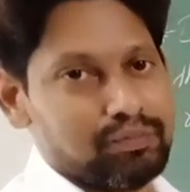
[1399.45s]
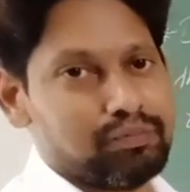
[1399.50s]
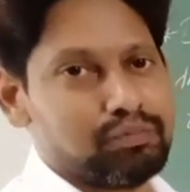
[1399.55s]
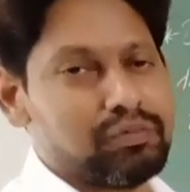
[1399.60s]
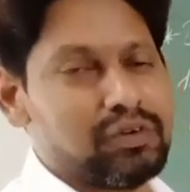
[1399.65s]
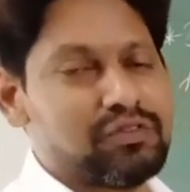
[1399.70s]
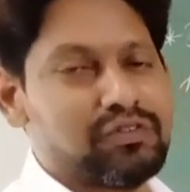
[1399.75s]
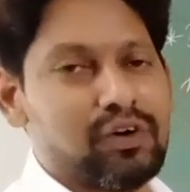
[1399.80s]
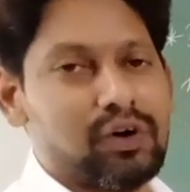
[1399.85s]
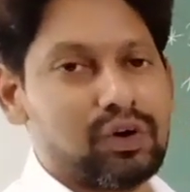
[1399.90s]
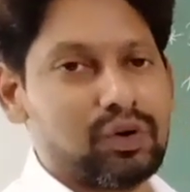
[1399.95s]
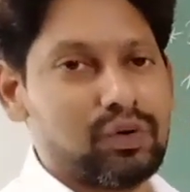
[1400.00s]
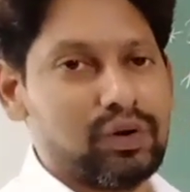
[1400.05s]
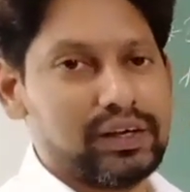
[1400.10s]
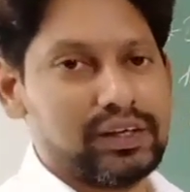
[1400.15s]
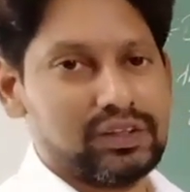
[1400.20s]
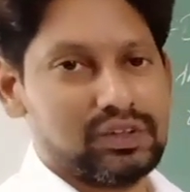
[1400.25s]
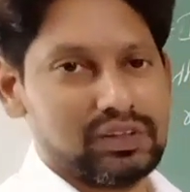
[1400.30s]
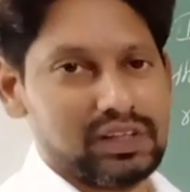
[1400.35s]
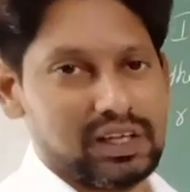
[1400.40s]
Before
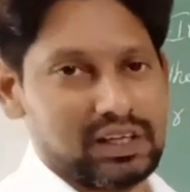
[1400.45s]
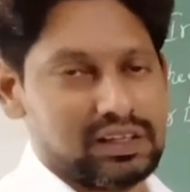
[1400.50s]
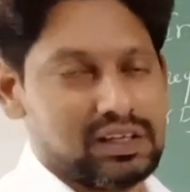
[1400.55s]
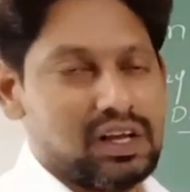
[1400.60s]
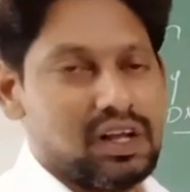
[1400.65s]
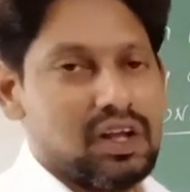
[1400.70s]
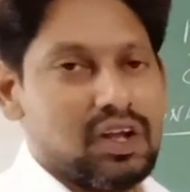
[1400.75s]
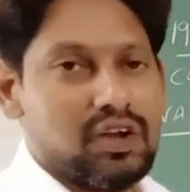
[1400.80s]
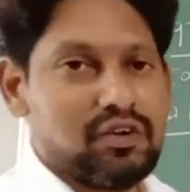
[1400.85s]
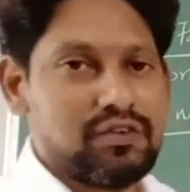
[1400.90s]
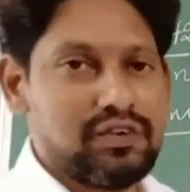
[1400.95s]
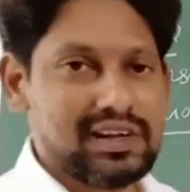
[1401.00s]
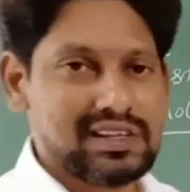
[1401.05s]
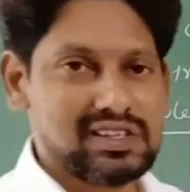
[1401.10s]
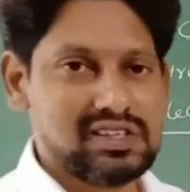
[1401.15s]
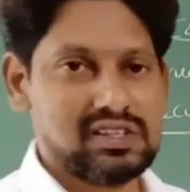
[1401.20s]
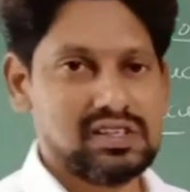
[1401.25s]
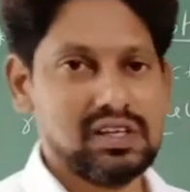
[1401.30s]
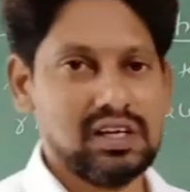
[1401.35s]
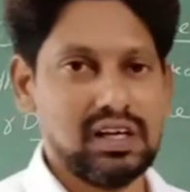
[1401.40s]
going to that,
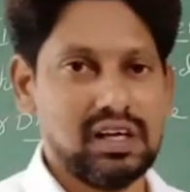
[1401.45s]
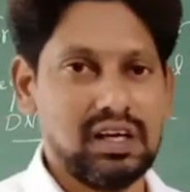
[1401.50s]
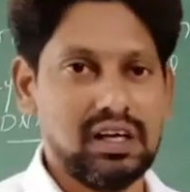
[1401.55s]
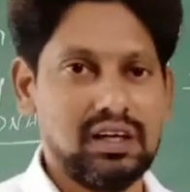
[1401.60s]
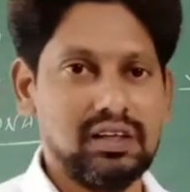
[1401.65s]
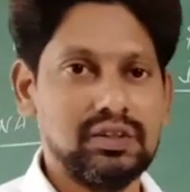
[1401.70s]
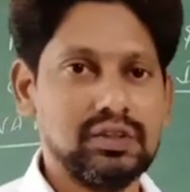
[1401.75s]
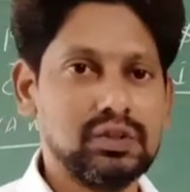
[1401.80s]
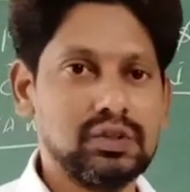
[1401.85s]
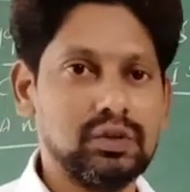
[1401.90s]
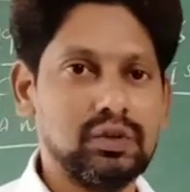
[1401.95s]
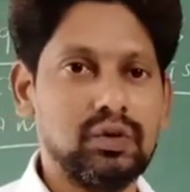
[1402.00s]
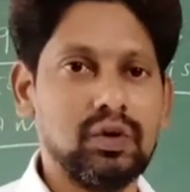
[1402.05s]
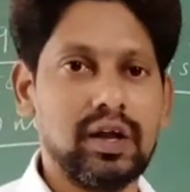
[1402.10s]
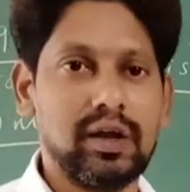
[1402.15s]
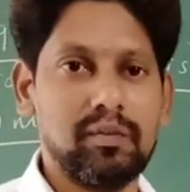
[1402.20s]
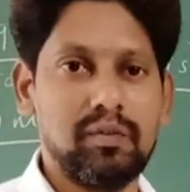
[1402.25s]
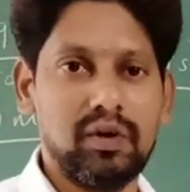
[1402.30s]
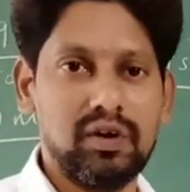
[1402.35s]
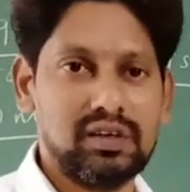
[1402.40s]
first you should know
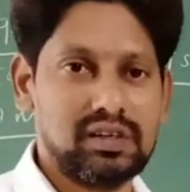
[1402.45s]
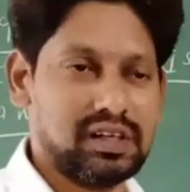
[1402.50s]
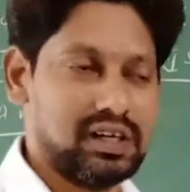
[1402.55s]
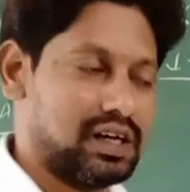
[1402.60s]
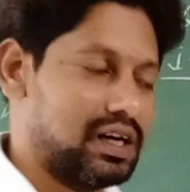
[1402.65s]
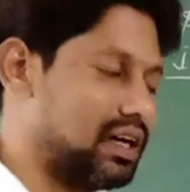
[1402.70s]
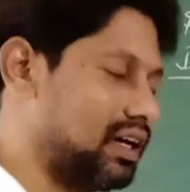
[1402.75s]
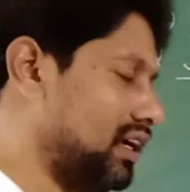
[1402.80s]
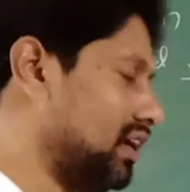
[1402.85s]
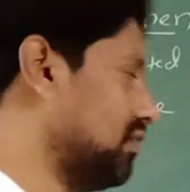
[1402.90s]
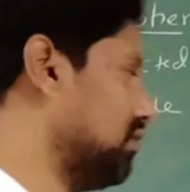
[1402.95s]
about a